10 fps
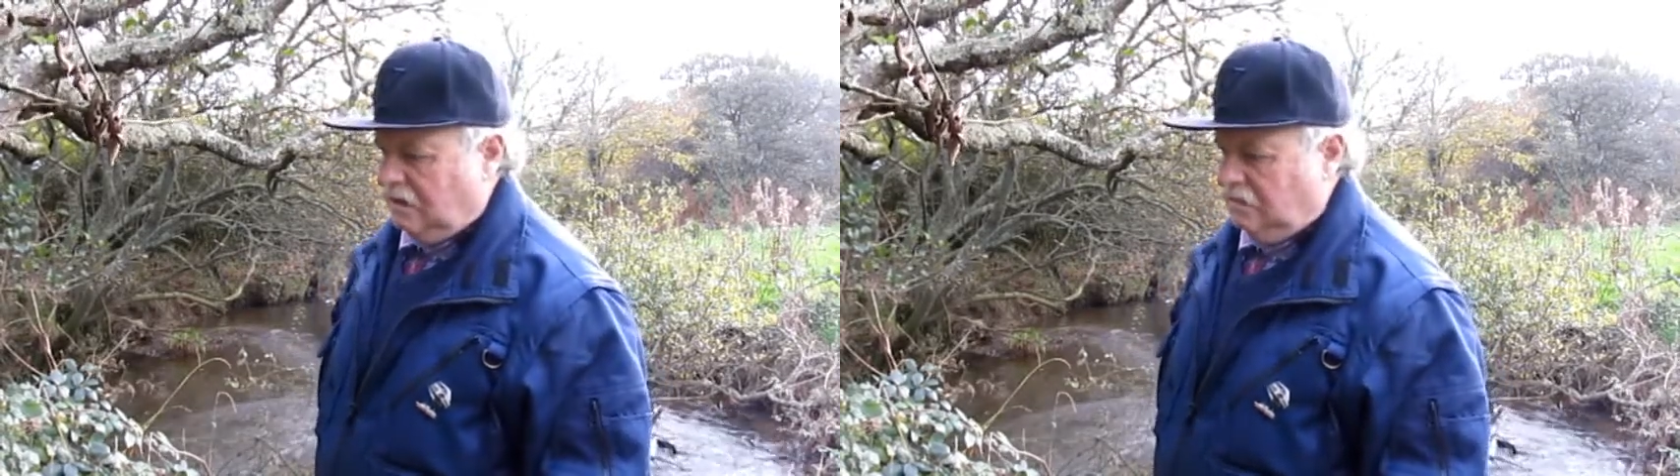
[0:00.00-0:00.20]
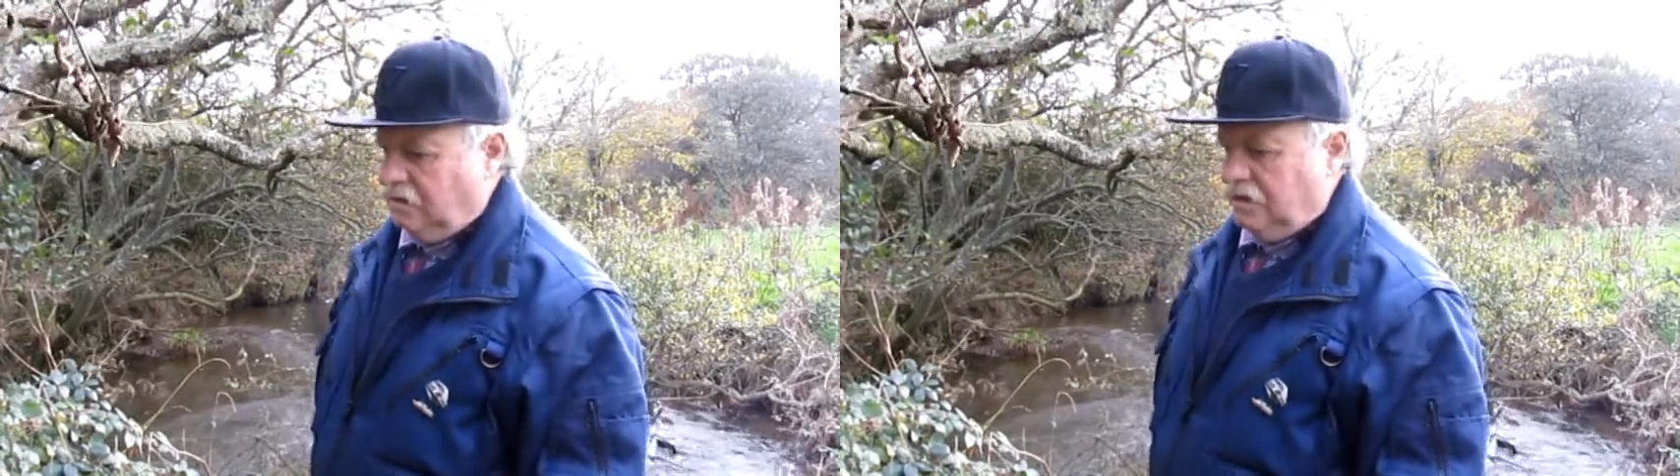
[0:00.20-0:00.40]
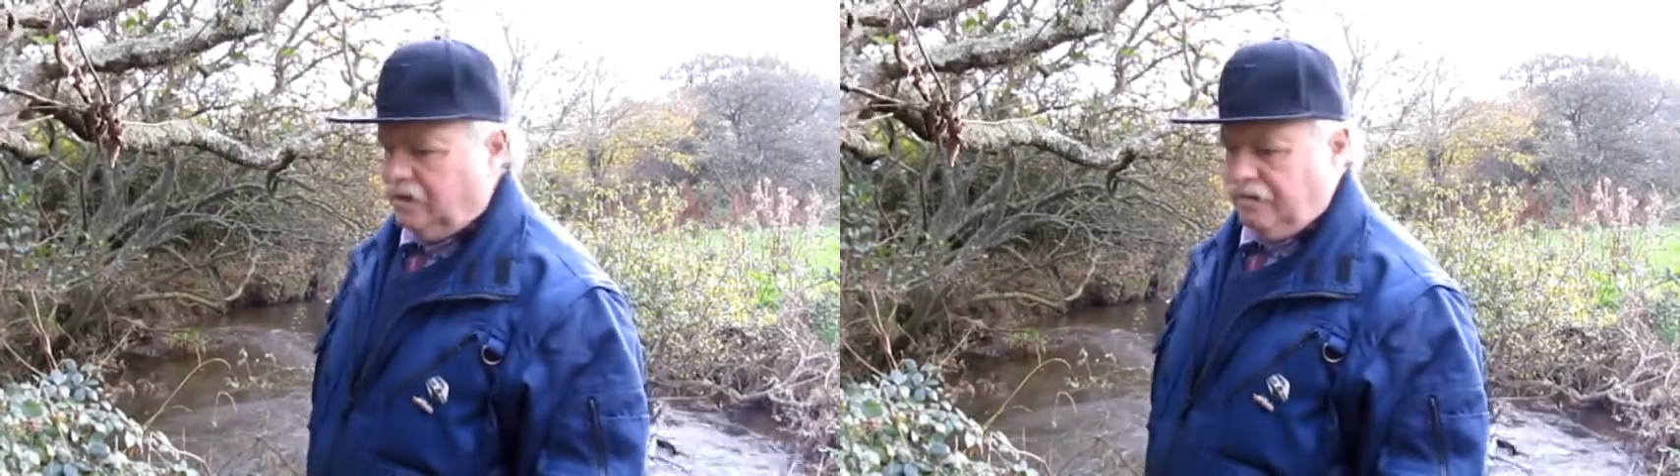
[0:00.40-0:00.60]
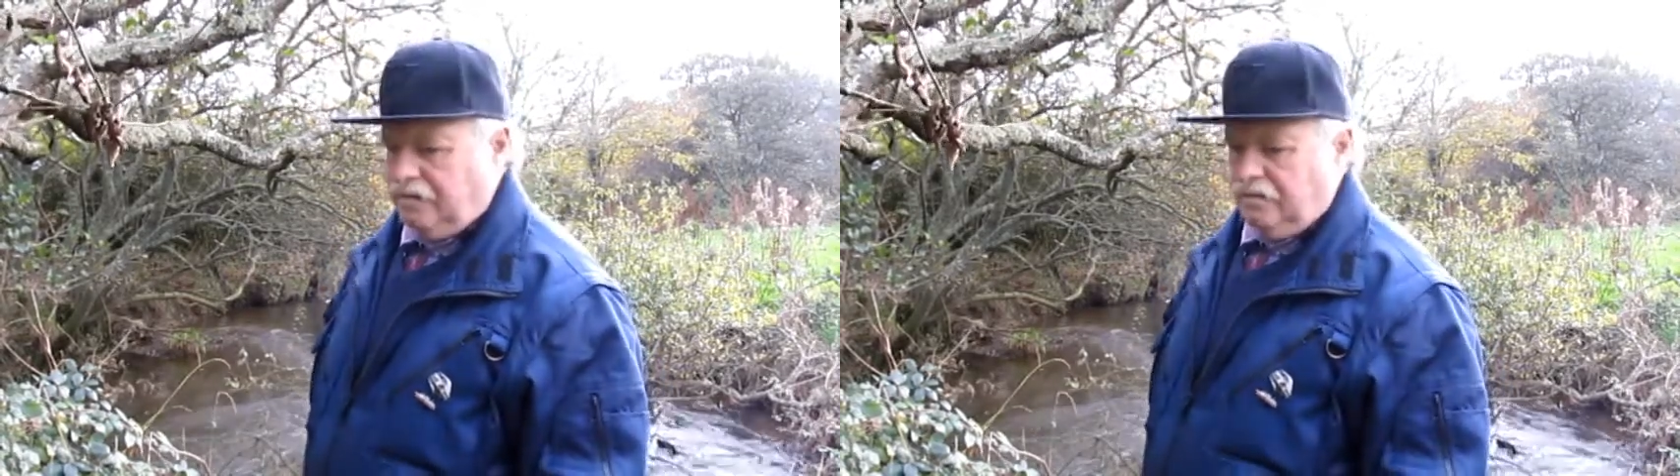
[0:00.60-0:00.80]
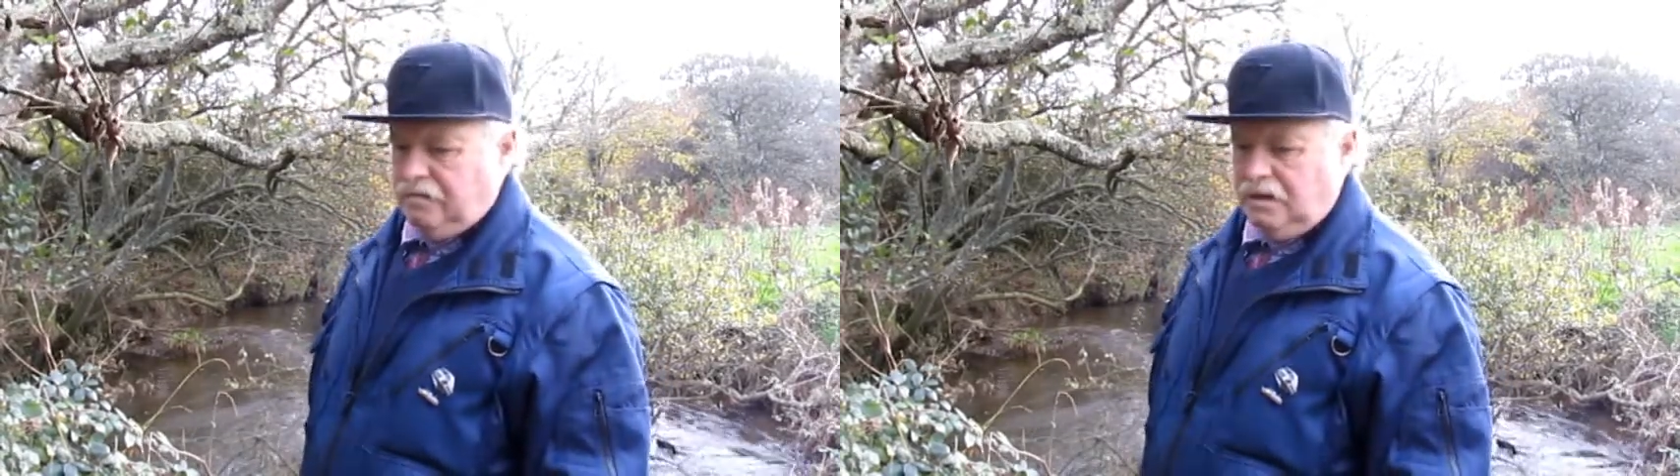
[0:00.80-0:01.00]
I would think
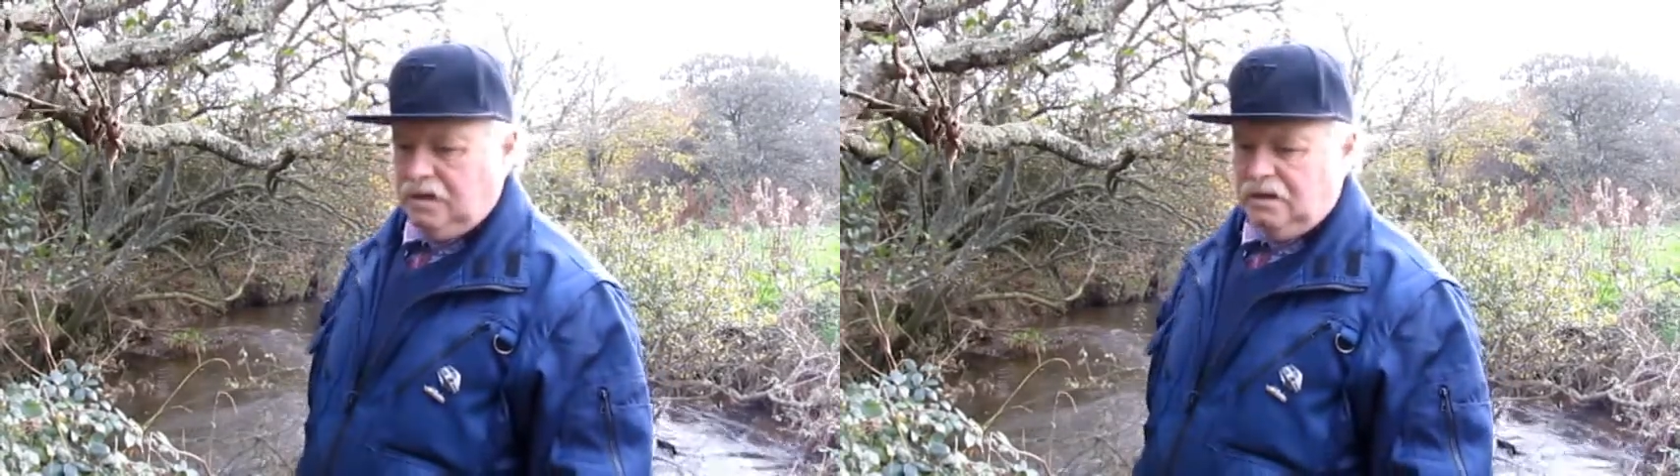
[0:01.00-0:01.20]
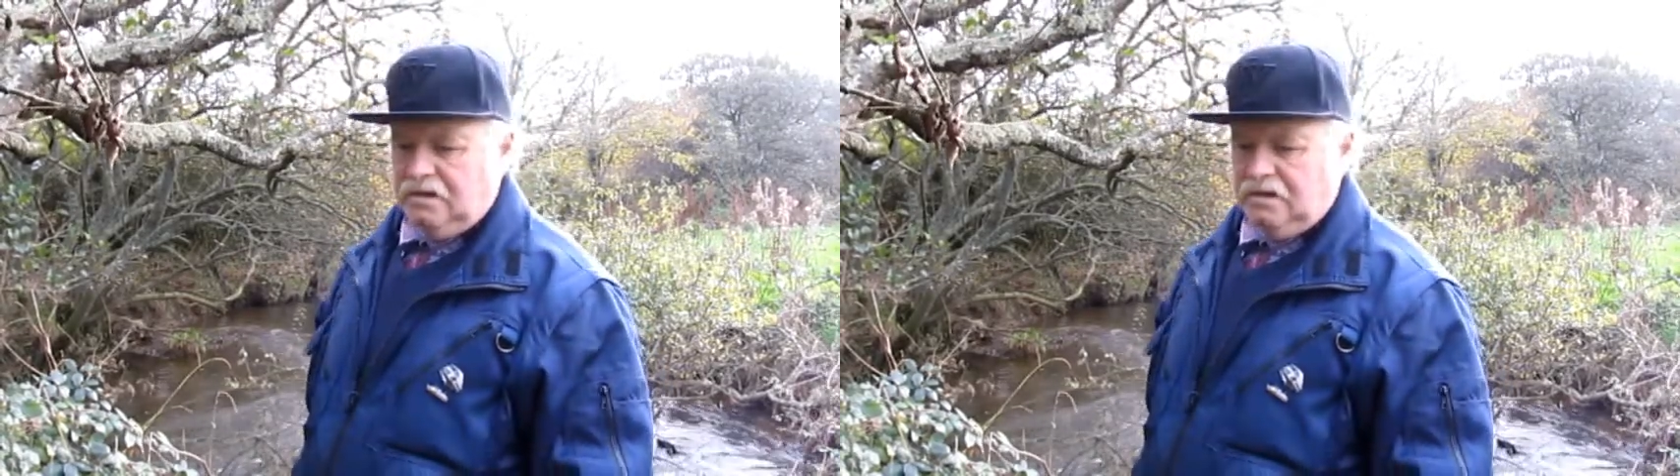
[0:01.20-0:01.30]
from the